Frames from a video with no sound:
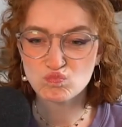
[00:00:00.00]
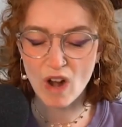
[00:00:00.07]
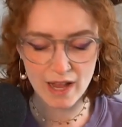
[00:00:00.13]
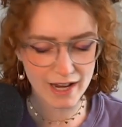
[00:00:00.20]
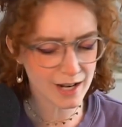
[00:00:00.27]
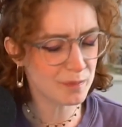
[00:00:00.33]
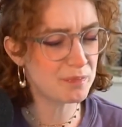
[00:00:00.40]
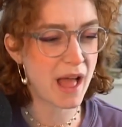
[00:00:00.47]
I'm
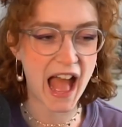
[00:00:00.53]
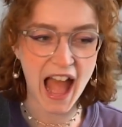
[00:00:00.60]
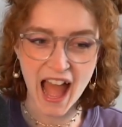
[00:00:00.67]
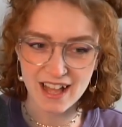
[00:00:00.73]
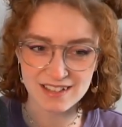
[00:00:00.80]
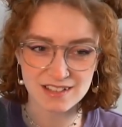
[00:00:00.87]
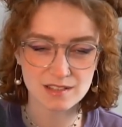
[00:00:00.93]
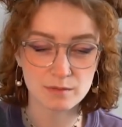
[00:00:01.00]
gonna
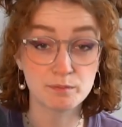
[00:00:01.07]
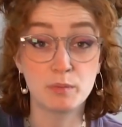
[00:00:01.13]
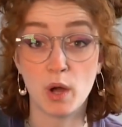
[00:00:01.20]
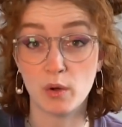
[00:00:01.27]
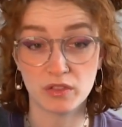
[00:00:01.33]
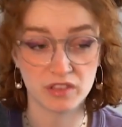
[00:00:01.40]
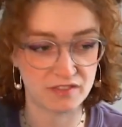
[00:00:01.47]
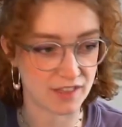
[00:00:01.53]
pass
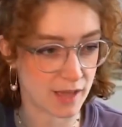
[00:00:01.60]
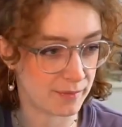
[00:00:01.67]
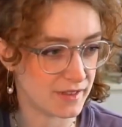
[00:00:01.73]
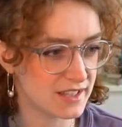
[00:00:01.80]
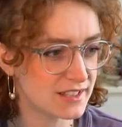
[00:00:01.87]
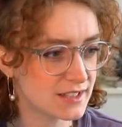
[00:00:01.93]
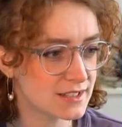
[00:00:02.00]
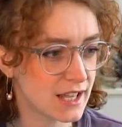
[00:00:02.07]
both of them.
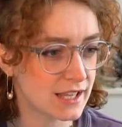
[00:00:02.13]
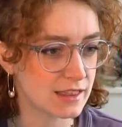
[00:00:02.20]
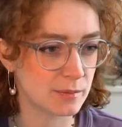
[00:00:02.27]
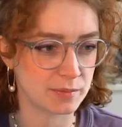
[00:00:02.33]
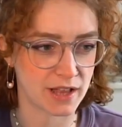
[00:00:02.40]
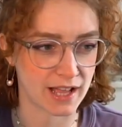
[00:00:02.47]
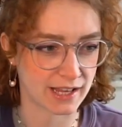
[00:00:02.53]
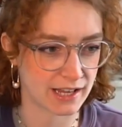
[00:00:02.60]
This is like the
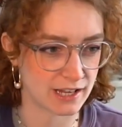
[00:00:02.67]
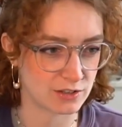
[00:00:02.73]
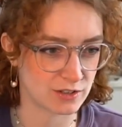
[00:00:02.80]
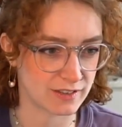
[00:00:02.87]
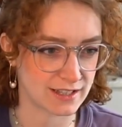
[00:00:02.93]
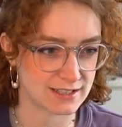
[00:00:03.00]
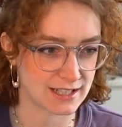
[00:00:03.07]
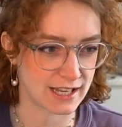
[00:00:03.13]
black hydra
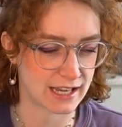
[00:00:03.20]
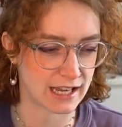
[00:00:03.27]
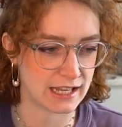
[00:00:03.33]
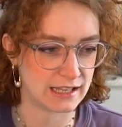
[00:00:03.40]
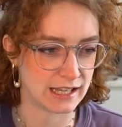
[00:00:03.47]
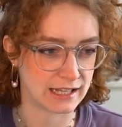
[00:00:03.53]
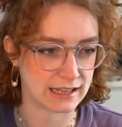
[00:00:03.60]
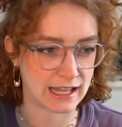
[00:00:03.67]
that's like
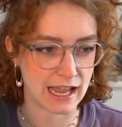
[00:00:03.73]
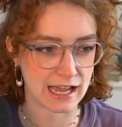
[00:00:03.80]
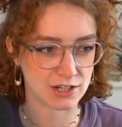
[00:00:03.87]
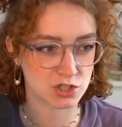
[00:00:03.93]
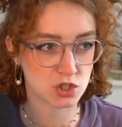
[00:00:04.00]
in like the ash